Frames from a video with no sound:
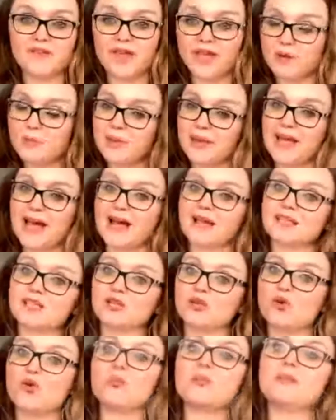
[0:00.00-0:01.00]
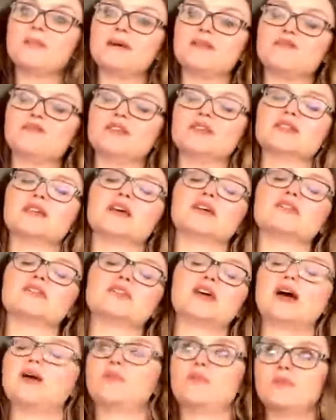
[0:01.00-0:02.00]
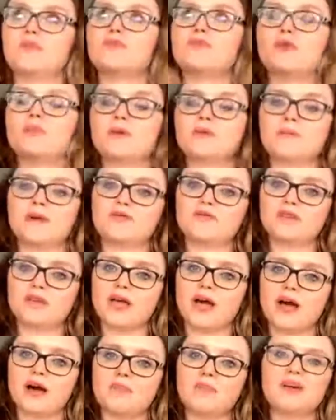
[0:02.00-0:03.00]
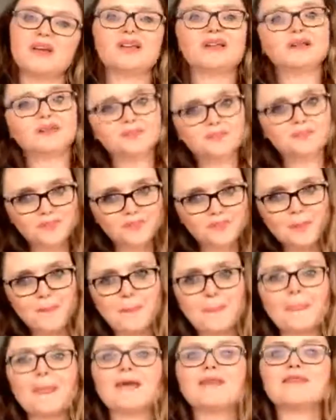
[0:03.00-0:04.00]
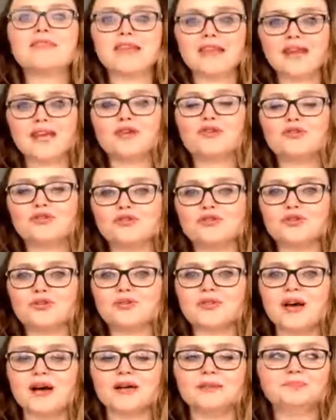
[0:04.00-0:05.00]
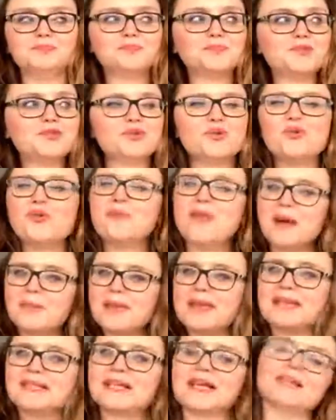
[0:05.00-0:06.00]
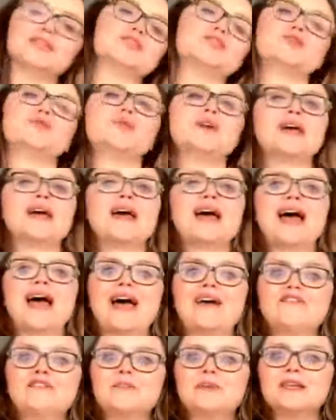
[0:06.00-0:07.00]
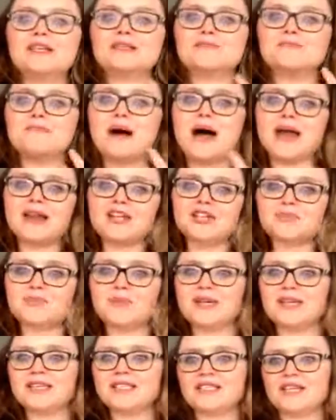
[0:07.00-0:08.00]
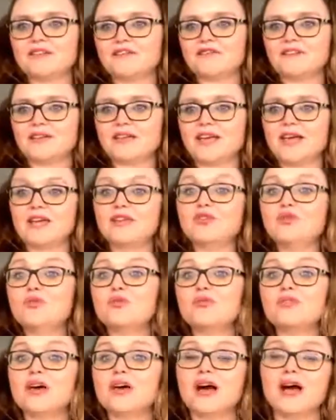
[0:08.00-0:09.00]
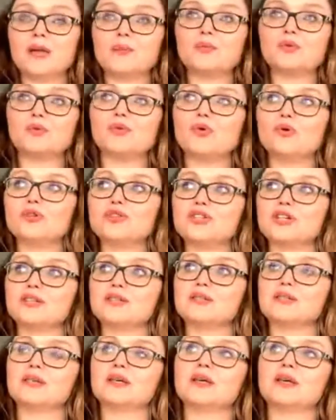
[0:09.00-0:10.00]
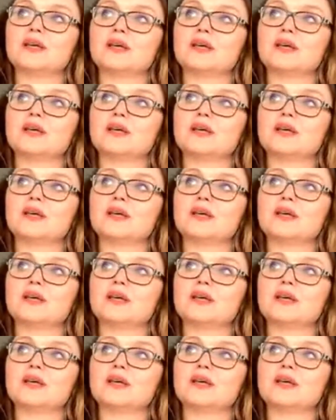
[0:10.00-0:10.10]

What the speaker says: of a helping hand along with my research, along with my rehab, then I could do that. So I hope that makes sense. So everybody's management is different, and know that I will not just